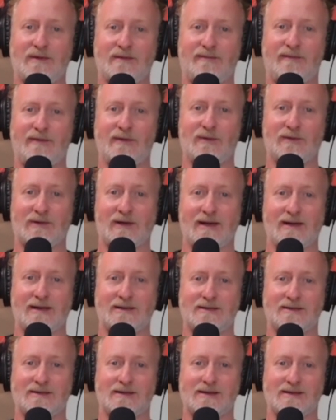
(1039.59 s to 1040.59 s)
it feels
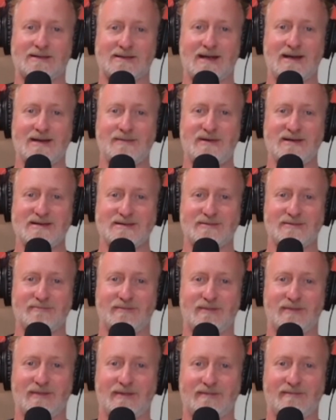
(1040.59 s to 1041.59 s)
like
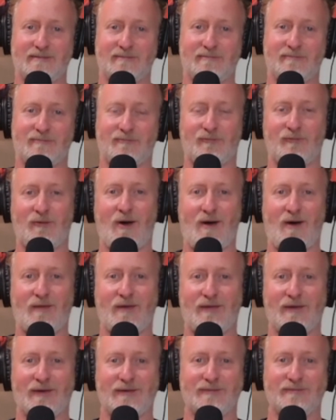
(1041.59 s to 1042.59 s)
escapism
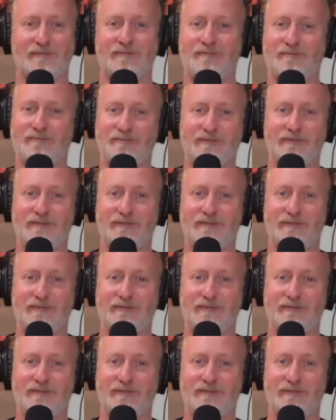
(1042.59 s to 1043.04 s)
rather than,